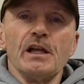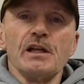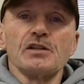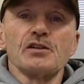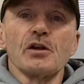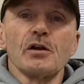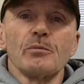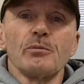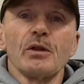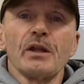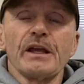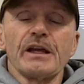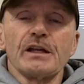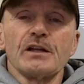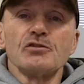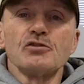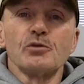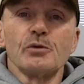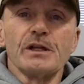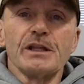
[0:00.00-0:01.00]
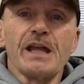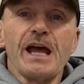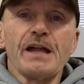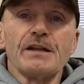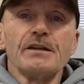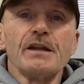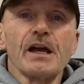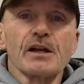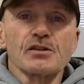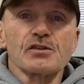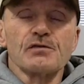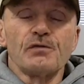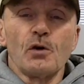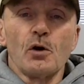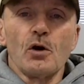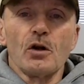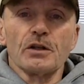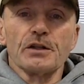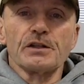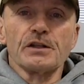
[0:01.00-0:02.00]
He's going to plan on doing that next
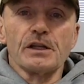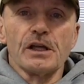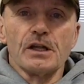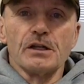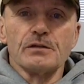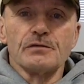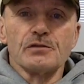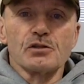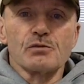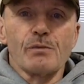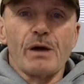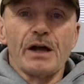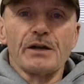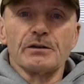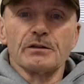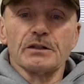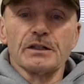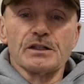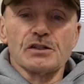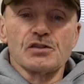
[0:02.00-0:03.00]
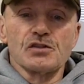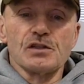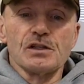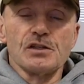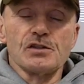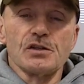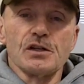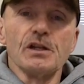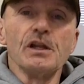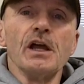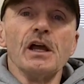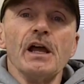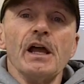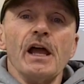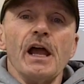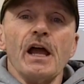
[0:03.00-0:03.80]
fall at the end of his minor league season.